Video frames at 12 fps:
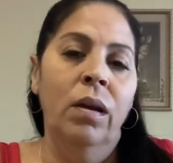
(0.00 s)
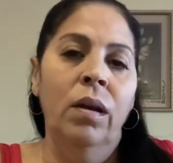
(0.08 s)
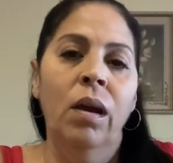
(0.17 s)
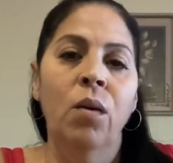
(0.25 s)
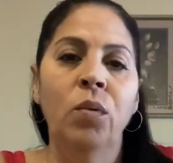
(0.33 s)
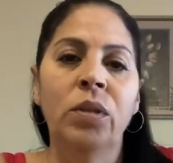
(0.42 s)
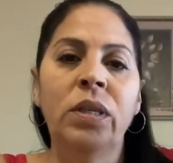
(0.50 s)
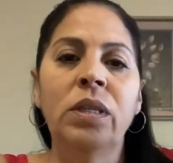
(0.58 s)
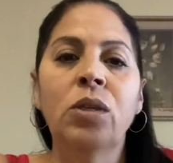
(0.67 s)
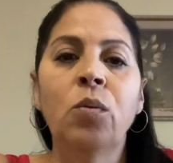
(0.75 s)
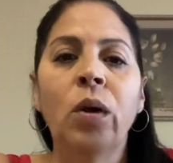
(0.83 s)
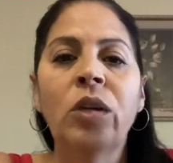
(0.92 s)
And with
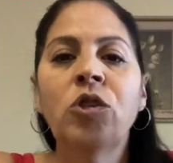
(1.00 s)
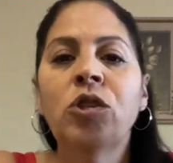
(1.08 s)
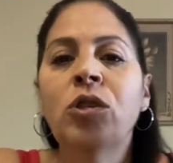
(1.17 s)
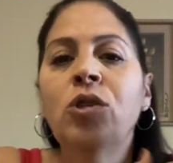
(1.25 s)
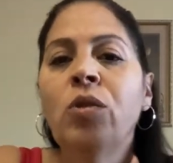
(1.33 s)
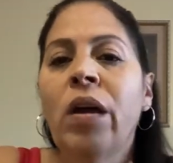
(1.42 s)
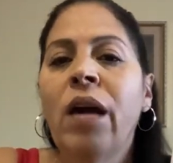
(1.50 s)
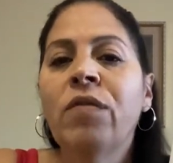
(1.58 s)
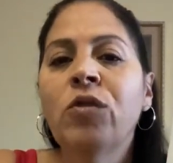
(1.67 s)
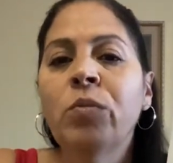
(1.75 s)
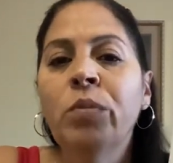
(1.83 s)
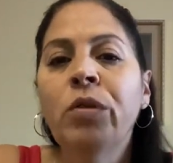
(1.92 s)
these questions, you
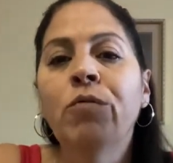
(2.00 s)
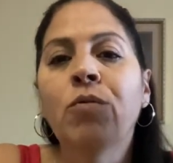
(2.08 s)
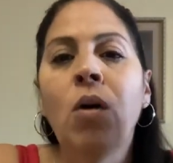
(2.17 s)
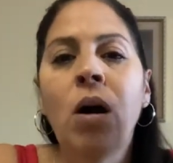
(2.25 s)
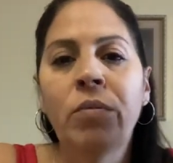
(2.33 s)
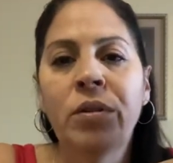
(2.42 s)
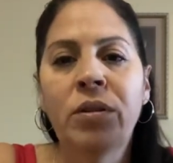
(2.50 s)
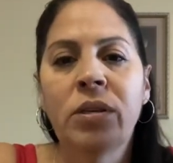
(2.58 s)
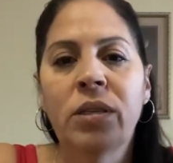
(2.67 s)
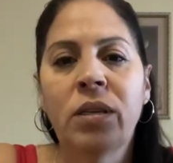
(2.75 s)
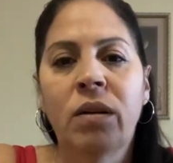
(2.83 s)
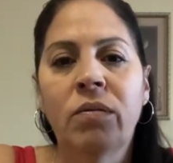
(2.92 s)
have to be raw with
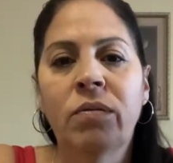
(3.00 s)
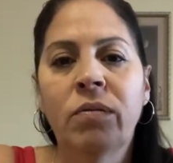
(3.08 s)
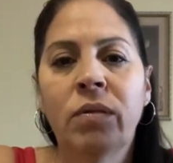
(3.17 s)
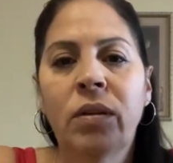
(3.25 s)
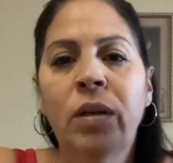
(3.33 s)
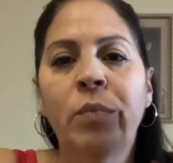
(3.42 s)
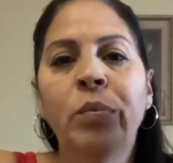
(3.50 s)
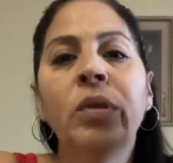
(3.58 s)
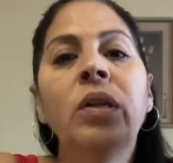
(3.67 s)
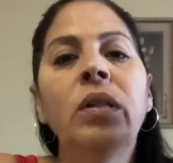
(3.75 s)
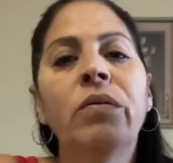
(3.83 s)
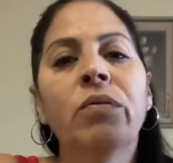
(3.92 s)
yourself,
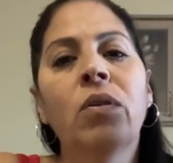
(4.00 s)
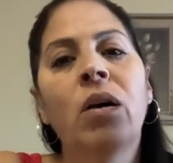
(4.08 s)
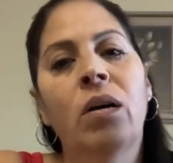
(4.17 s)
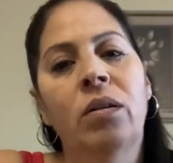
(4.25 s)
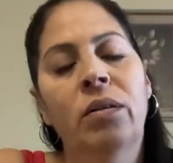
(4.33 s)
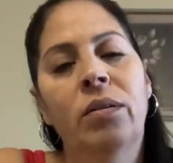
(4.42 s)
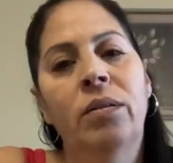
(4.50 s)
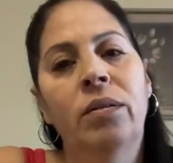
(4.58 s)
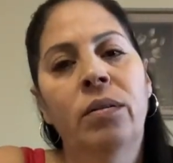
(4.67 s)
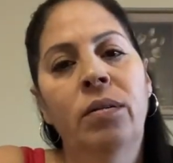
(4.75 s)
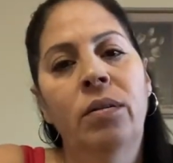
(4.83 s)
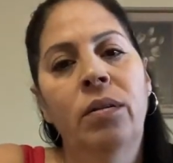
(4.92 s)
completely raw.
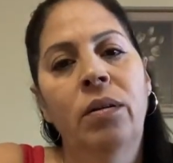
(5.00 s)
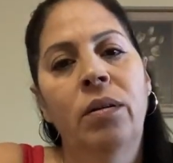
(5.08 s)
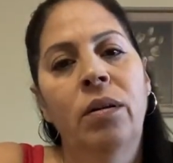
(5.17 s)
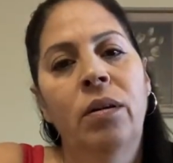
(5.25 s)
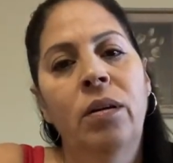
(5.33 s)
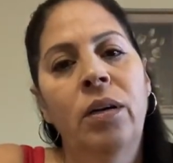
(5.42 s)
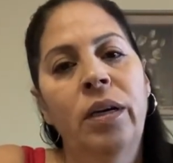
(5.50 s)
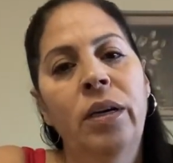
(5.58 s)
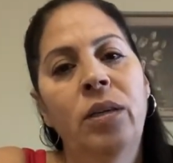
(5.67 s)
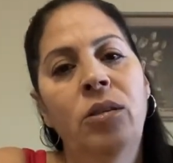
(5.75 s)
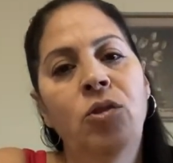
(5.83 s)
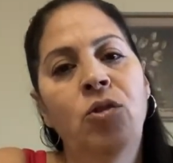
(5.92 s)

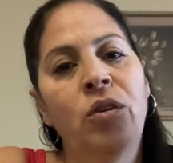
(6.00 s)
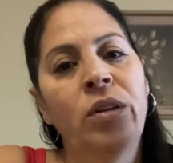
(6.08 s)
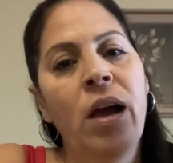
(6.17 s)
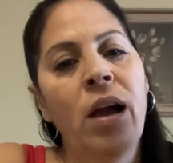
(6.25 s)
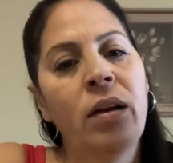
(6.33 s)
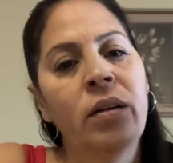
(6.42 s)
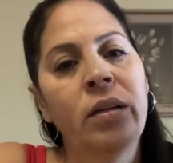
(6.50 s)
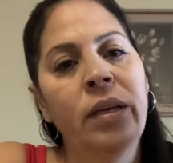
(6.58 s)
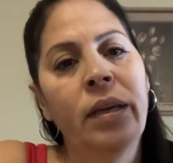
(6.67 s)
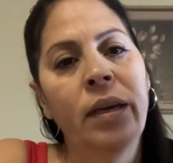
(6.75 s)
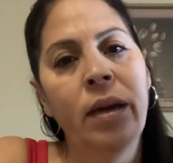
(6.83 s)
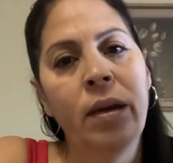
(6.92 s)
Because you're not going to
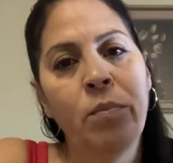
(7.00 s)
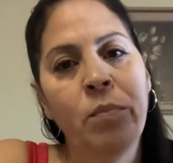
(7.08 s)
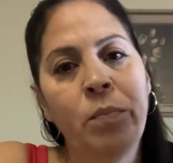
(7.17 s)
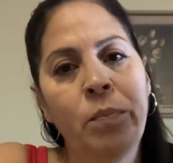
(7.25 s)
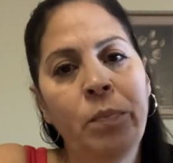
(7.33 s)
get